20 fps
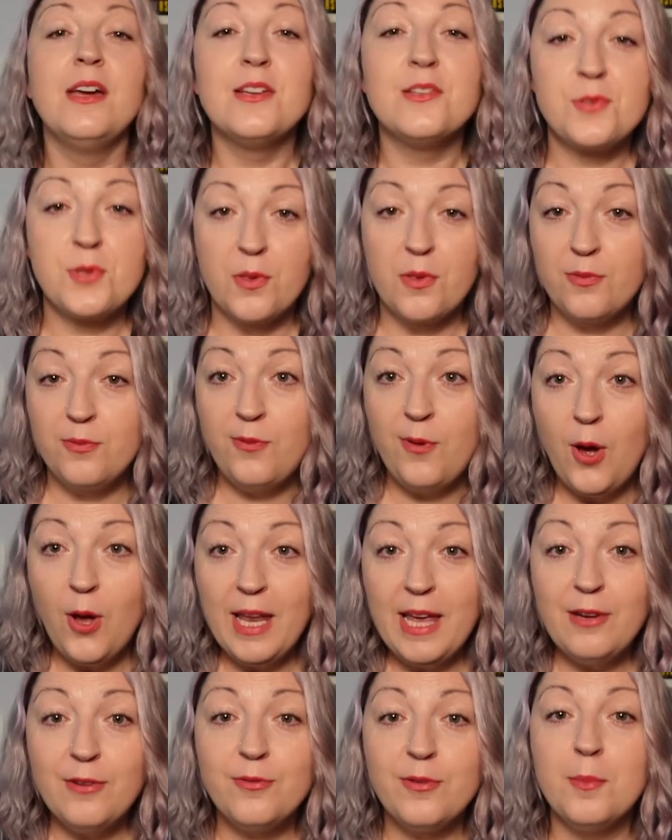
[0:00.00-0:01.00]
So the
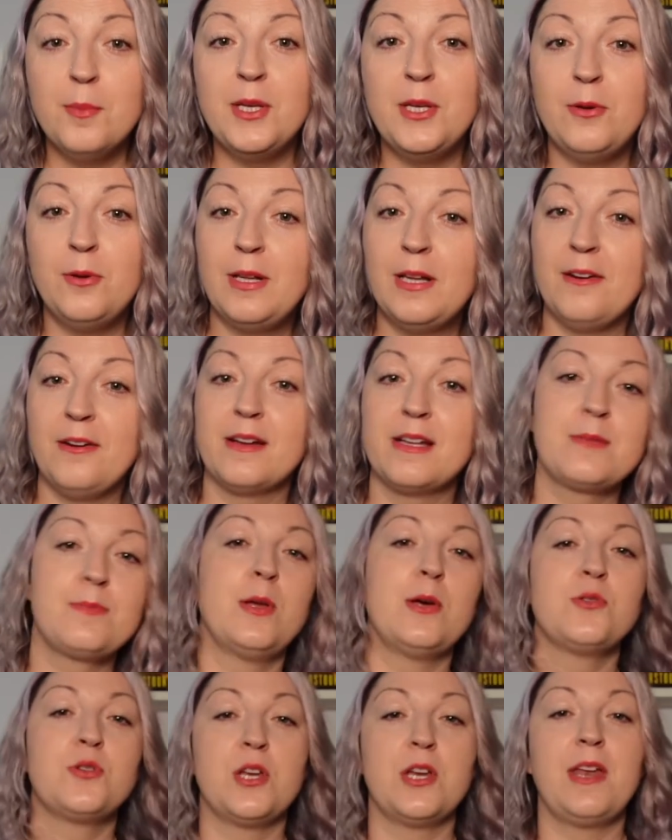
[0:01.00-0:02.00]
fallout from a nuclear
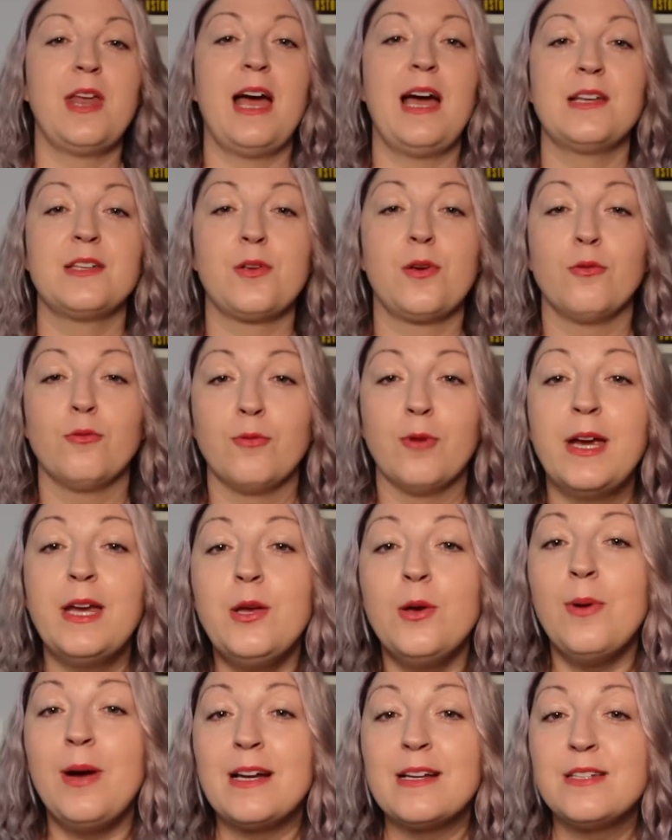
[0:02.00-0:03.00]
explosion has
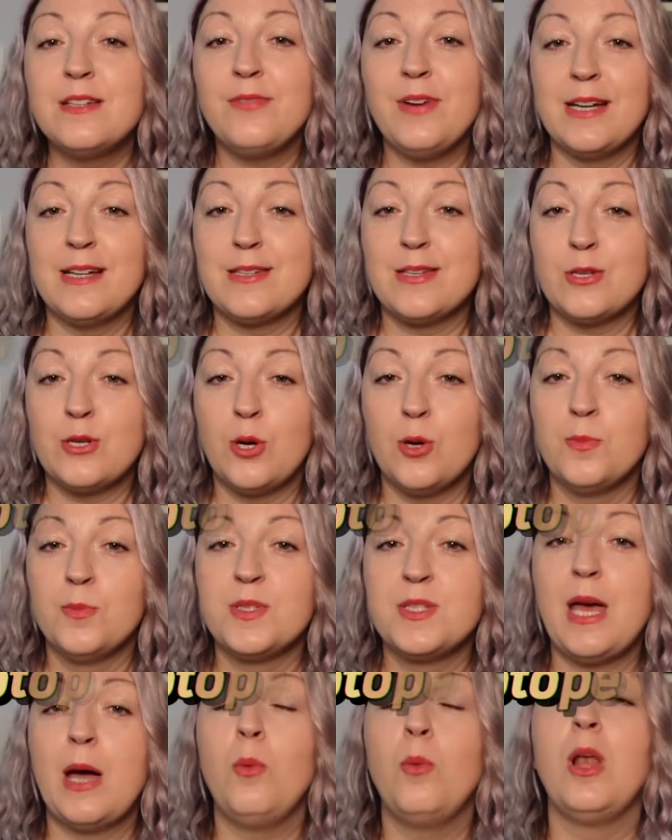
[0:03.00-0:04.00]
radioactive
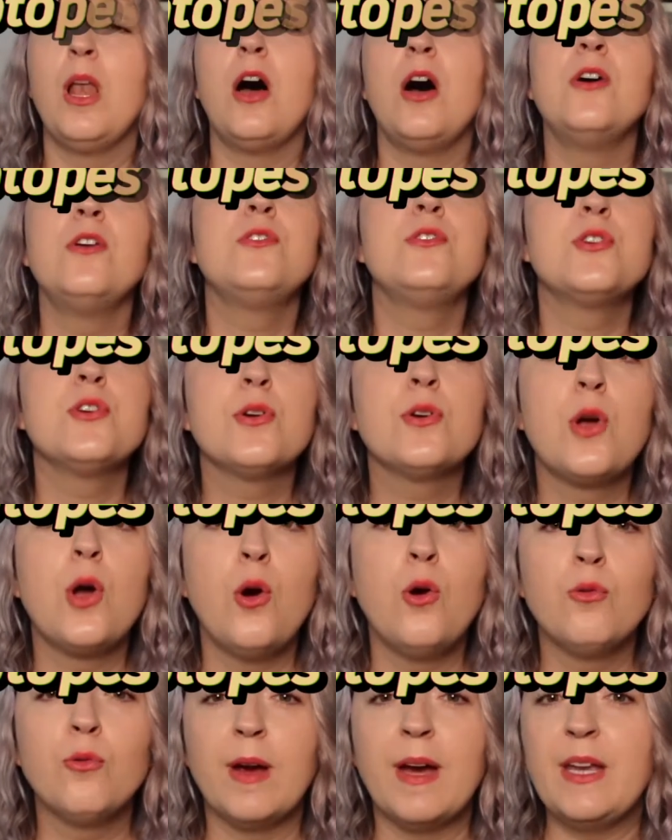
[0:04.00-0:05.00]
isotopes that will
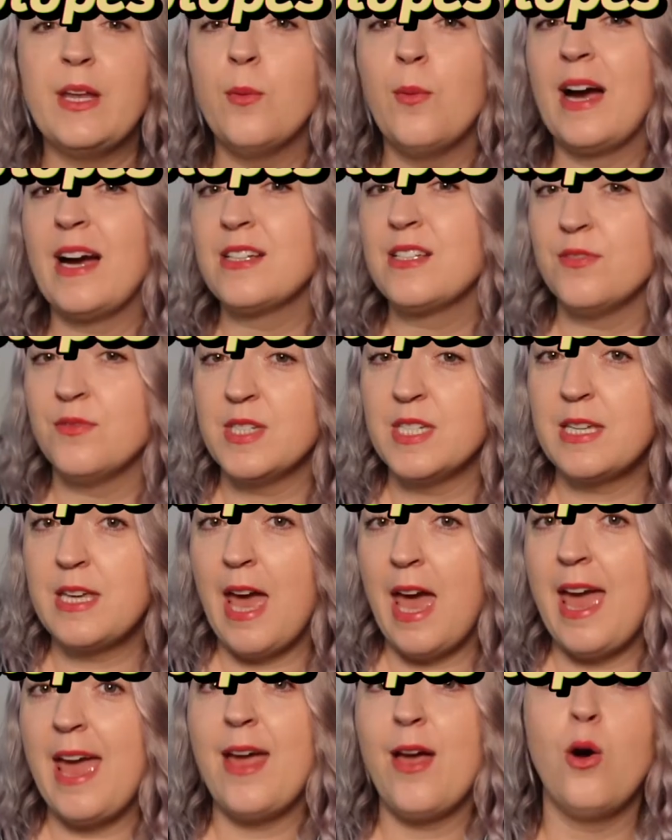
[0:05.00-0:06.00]
undergo radioactive
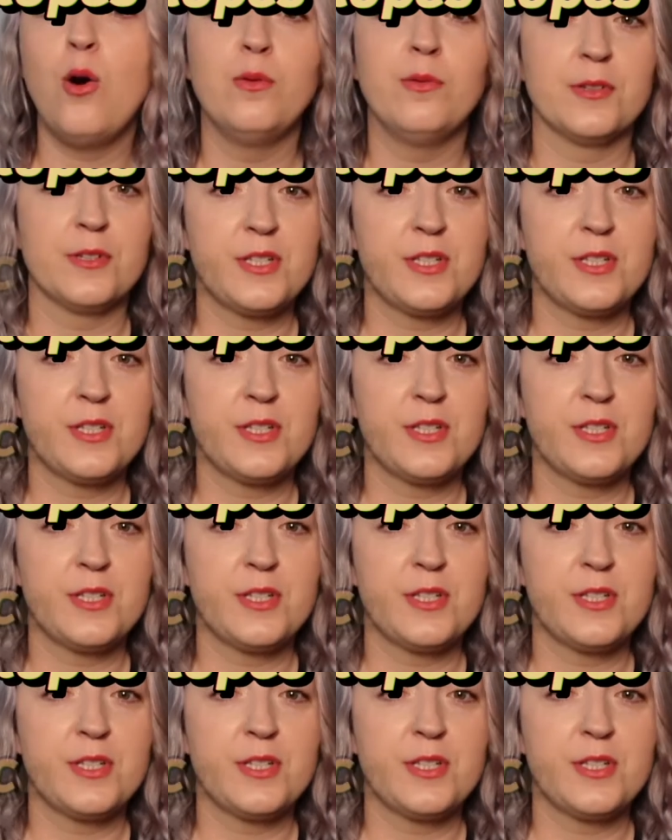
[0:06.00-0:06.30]
decay over